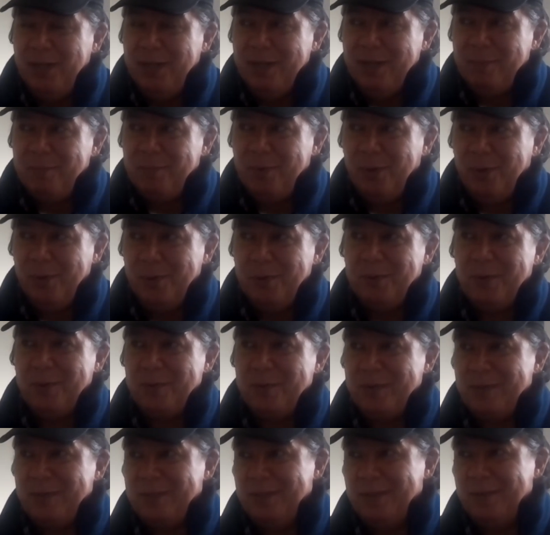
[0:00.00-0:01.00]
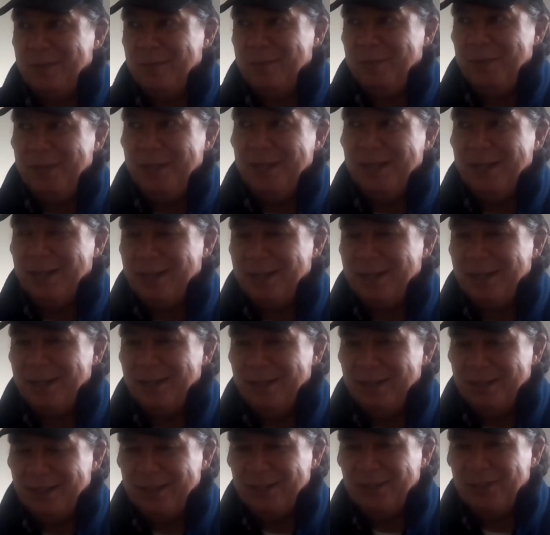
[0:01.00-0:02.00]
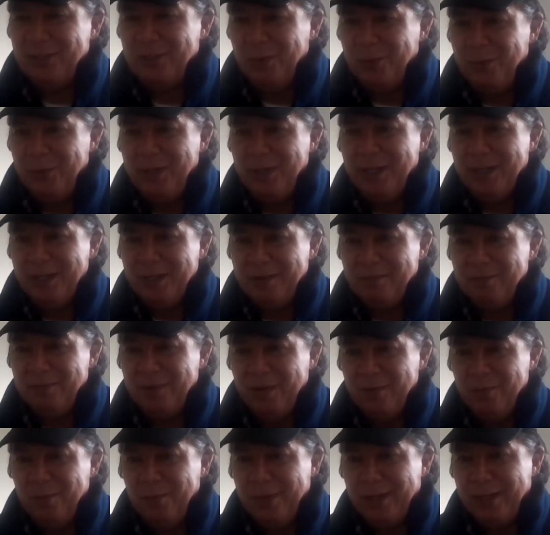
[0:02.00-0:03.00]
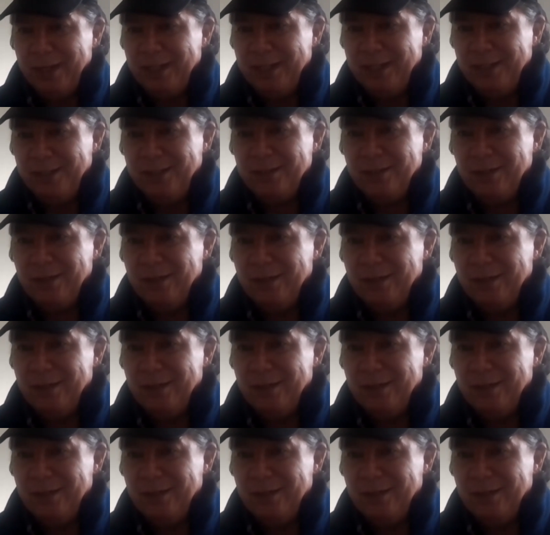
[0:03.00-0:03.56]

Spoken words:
be approached to be a custodian of one of these